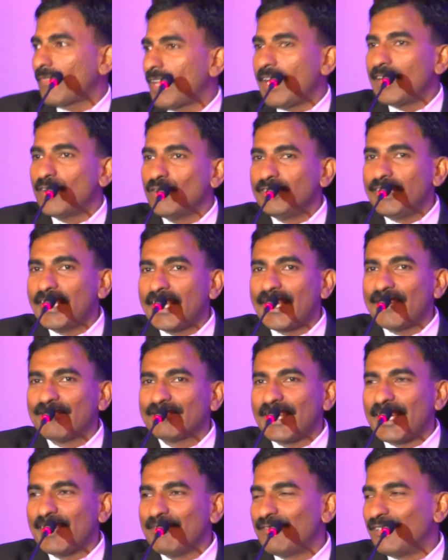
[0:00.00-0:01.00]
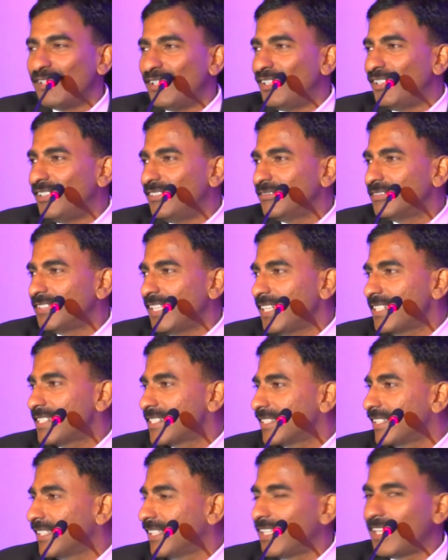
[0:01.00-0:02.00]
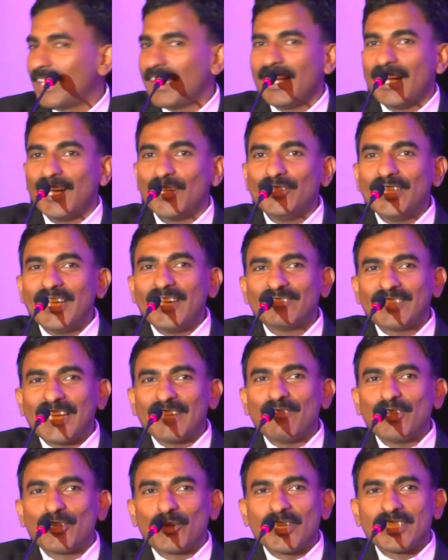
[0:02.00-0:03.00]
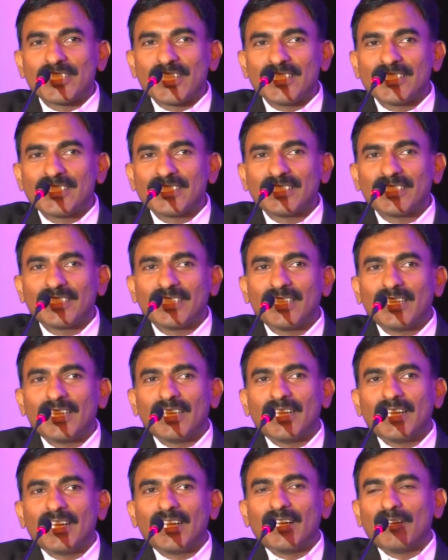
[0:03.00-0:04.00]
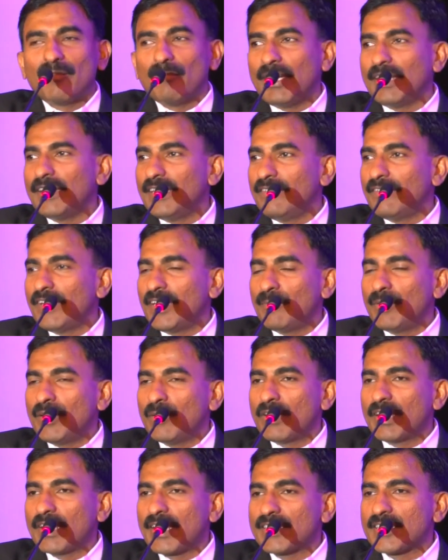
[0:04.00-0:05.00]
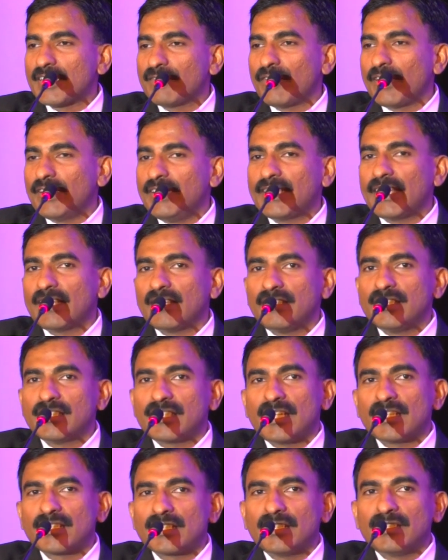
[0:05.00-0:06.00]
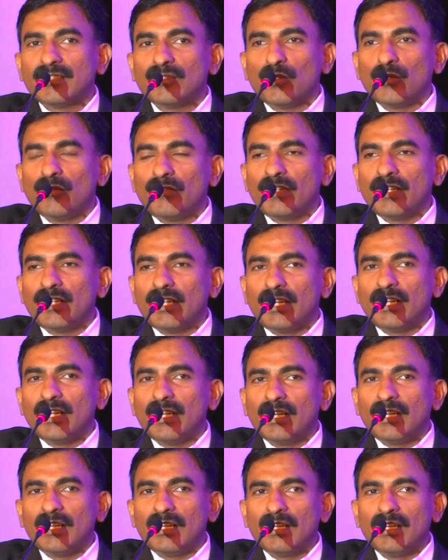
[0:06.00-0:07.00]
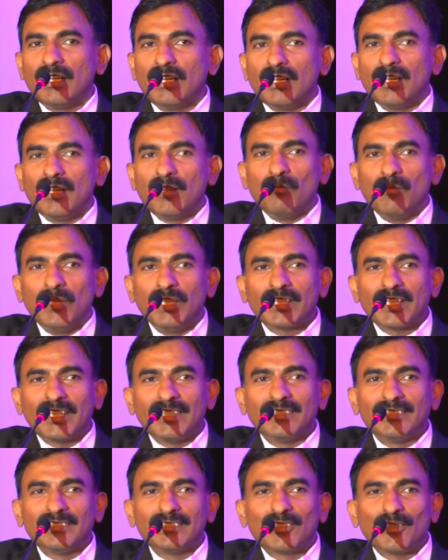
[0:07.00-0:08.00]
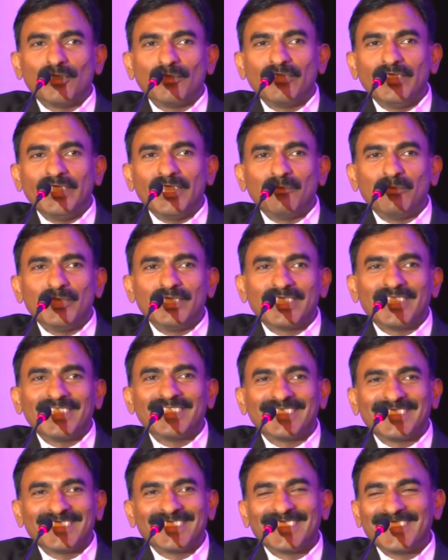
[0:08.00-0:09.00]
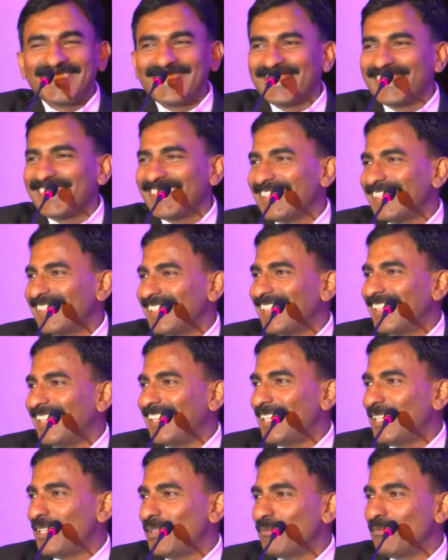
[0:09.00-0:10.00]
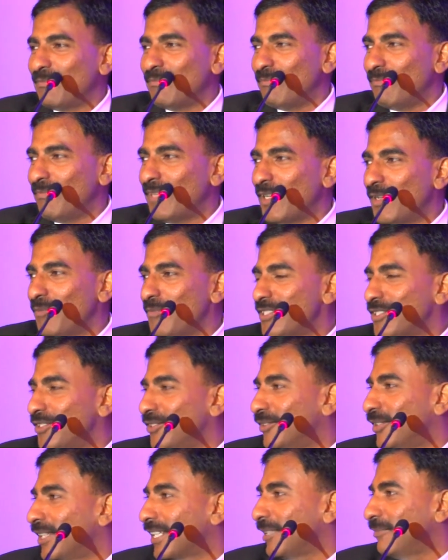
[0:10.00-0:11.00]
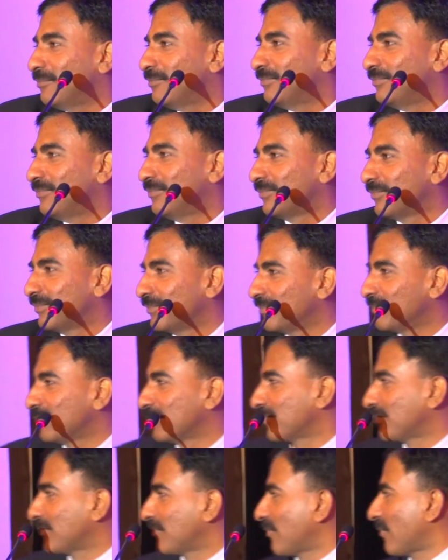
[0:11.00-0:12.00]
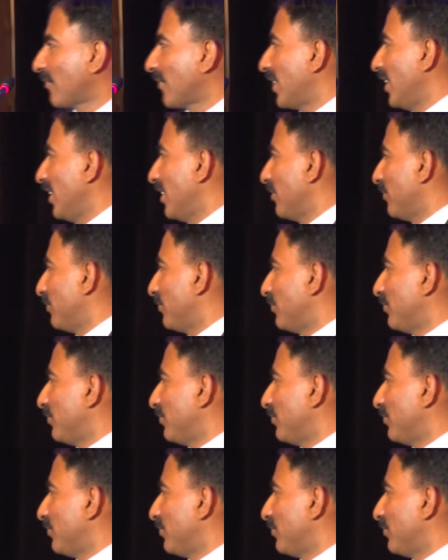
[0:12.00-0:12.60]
I don't think I have time for, thanks. I don't think I have time for questions, but if anybody want to catch up for any kind of discussion over milk and coffee and biscuits, by all means, you're welcome. Keith?